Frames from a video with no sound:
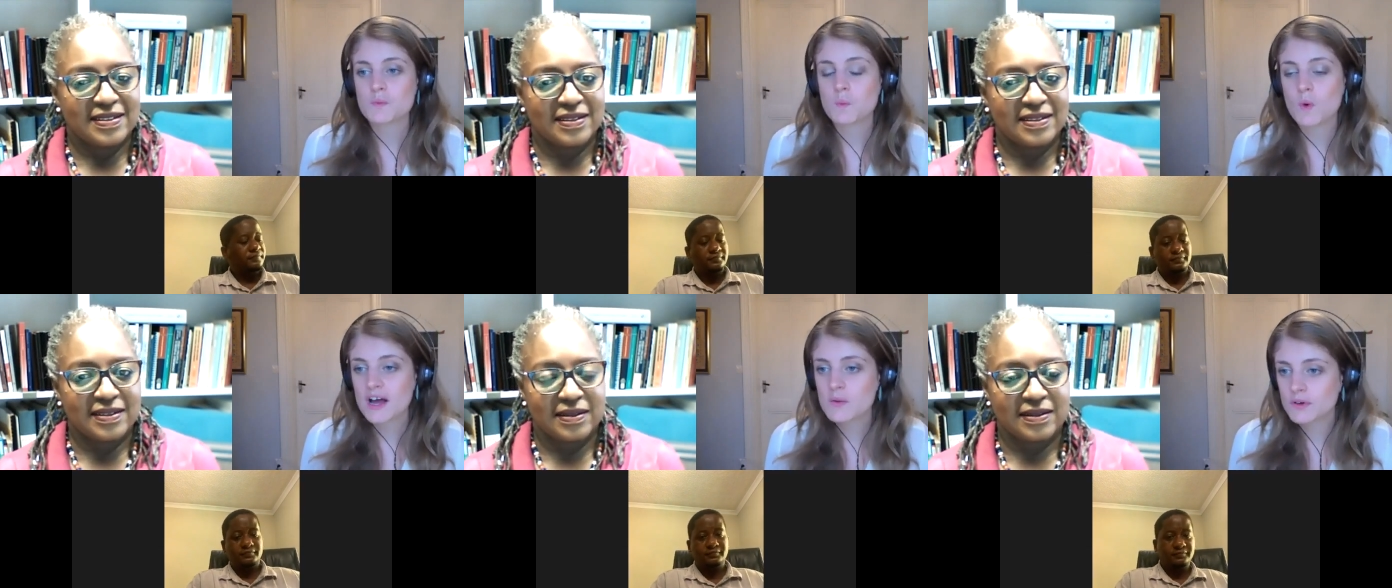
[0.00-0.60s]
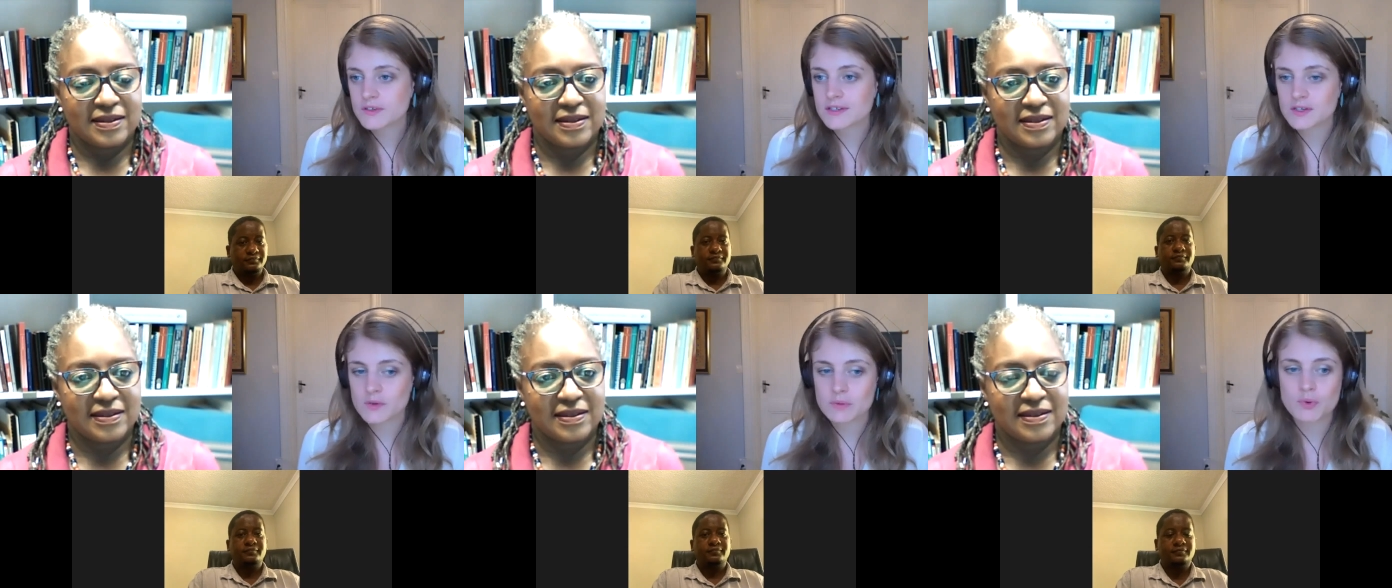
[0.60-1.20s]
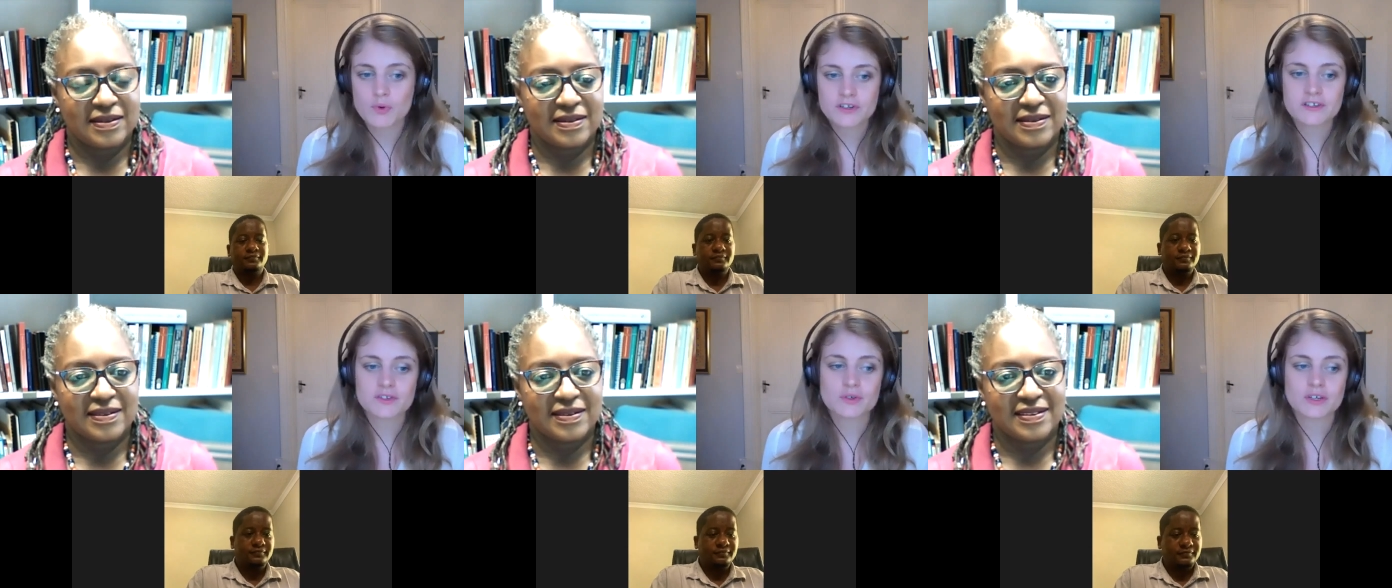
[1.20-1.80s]
Speaker 1: why was it so
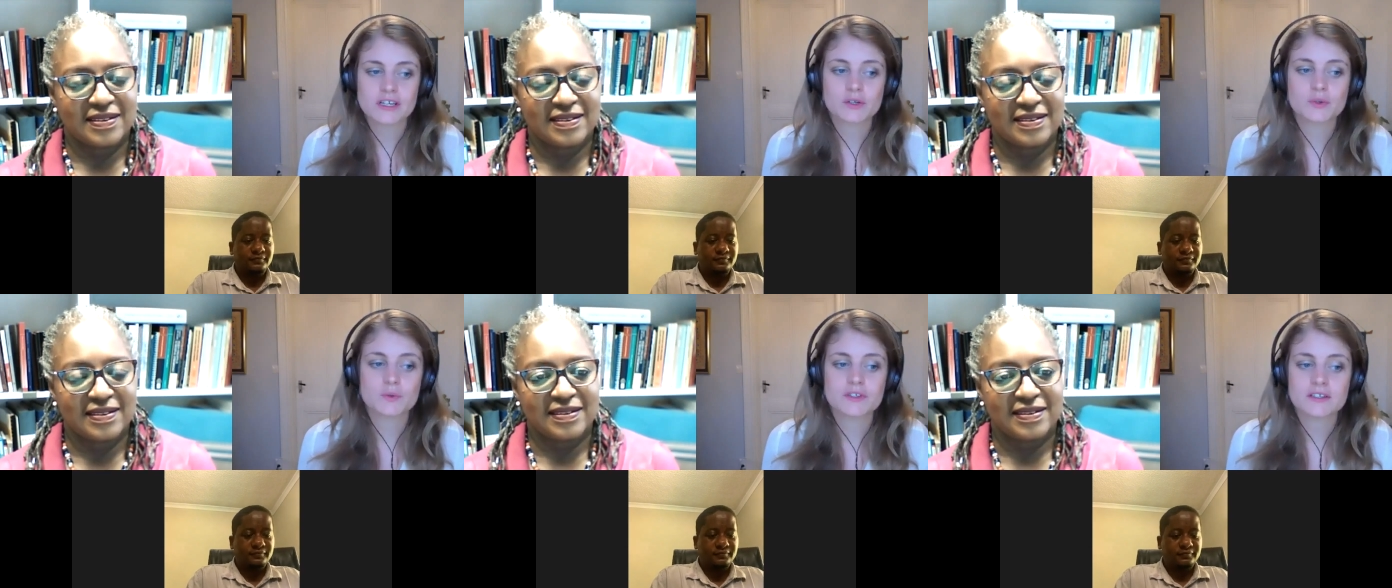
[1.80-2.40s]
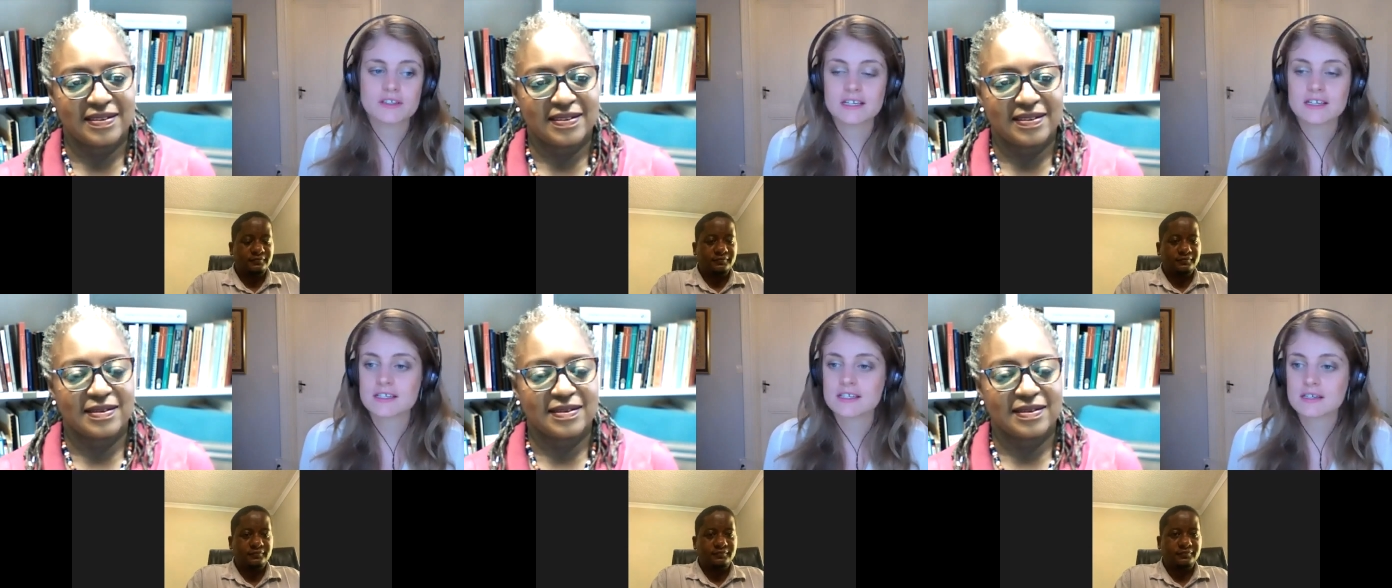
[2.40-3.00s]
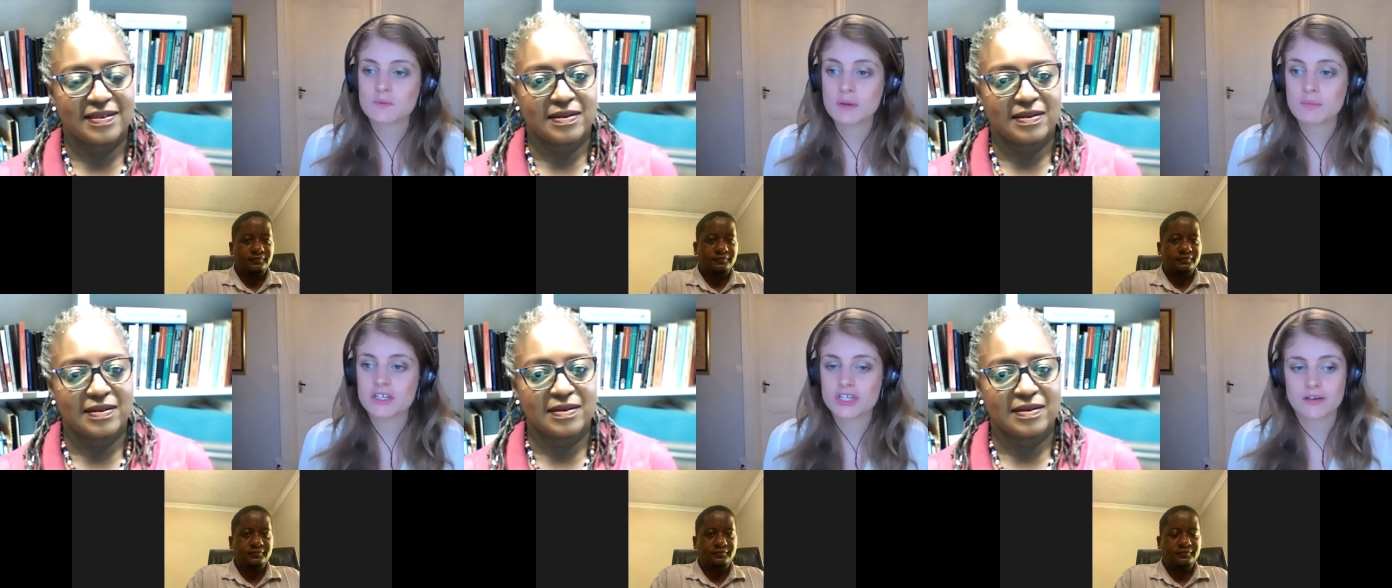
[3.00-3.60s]
important to include these
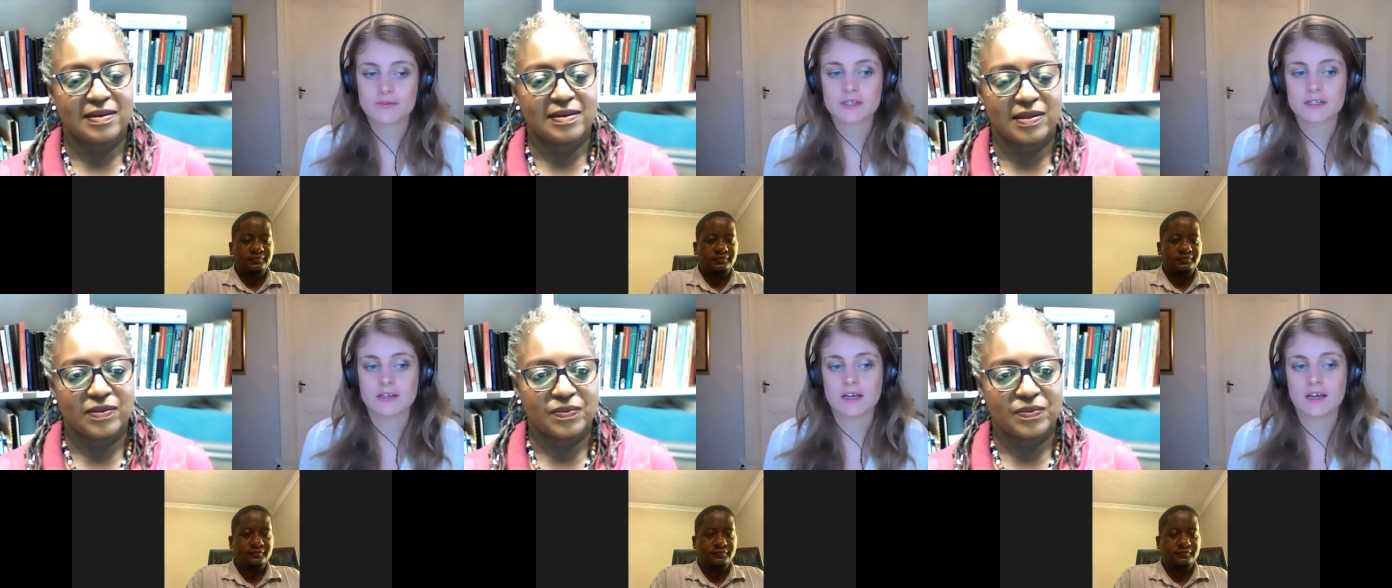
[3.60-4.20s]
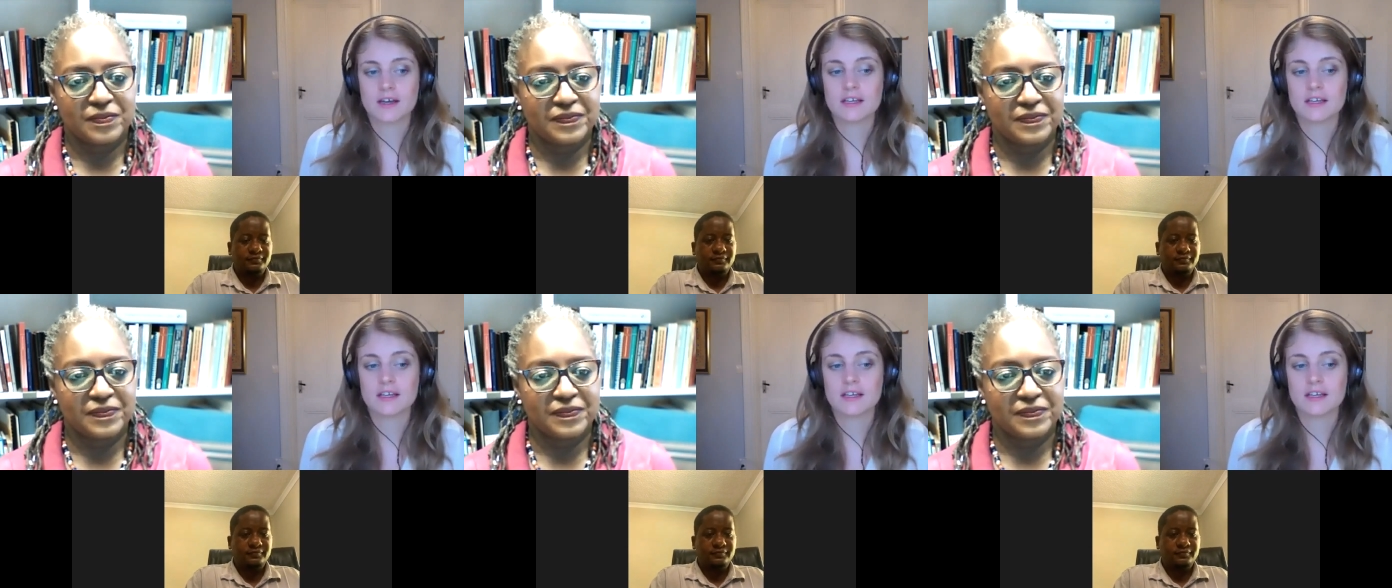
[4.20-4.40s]
women chefs uh, mm-hmm.